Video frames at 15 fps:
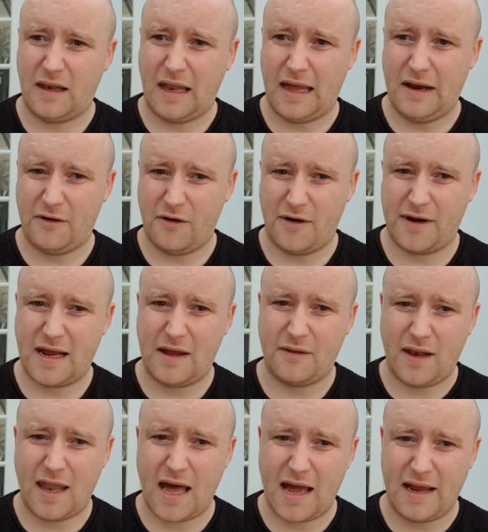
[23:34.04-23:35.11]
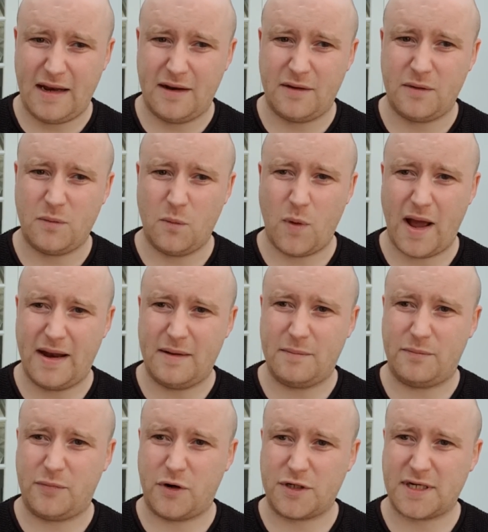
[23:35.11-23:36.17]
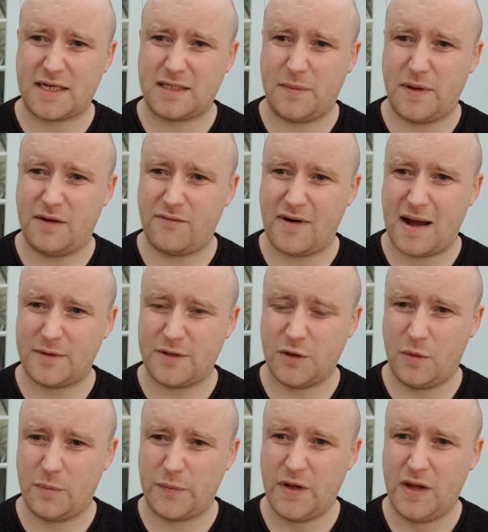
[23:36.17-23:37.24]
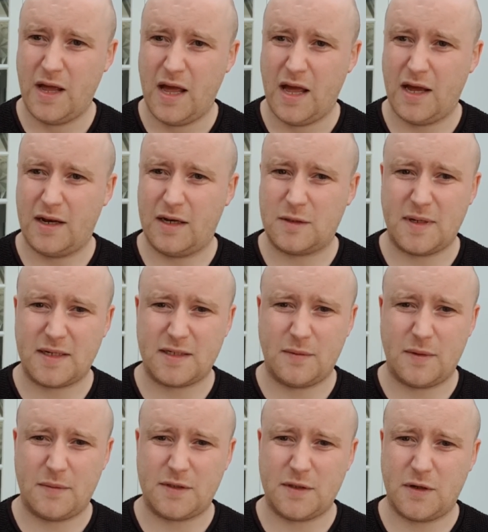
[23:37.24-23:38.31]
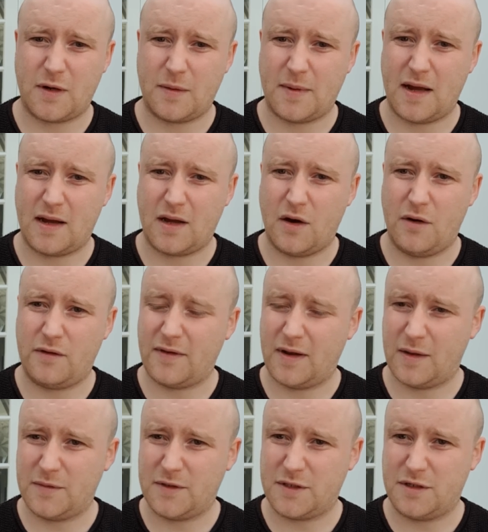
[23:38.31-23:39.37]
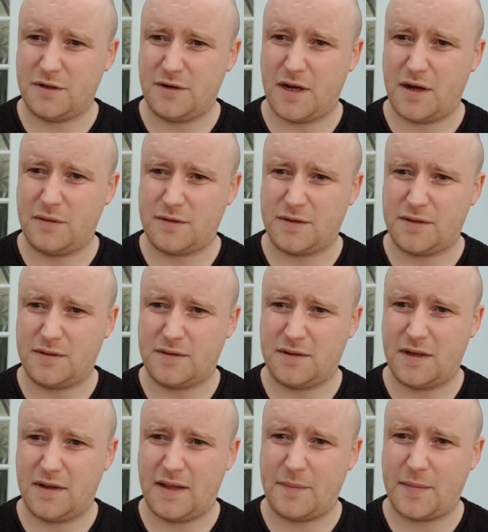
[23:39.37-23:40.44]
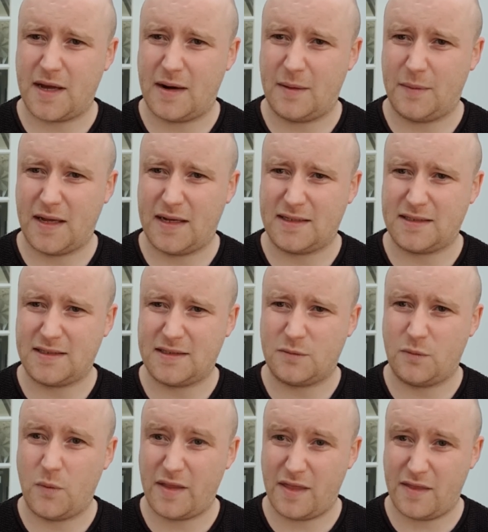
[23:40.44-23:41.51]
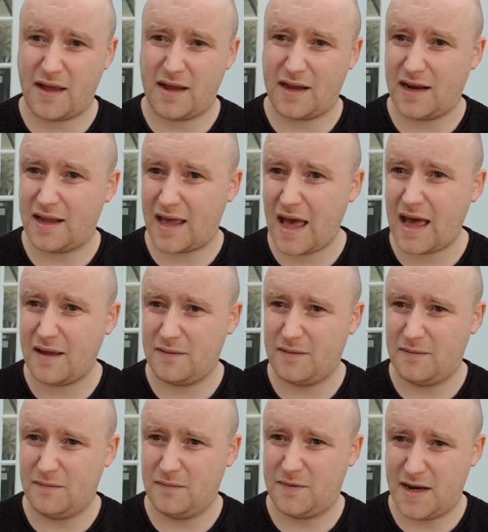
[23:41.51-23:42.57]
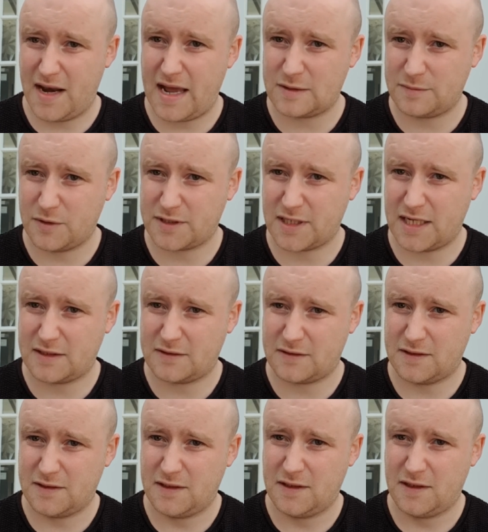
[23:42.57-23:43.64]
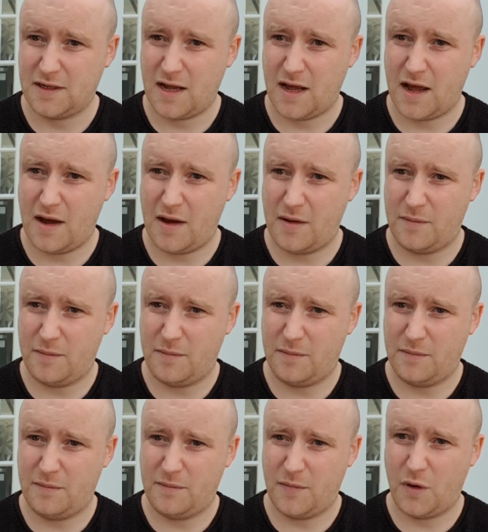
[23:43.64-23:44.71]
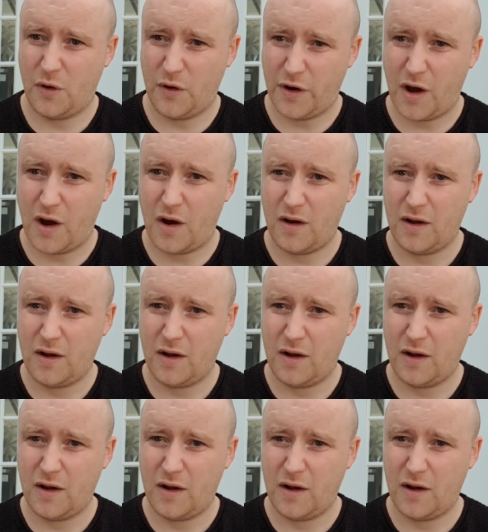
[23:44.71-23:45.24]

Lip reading: later on down the line, when projects are being wrapped up, and especially when we're talking about co-development studios and them kind of places, whether they're going to get the next projects or not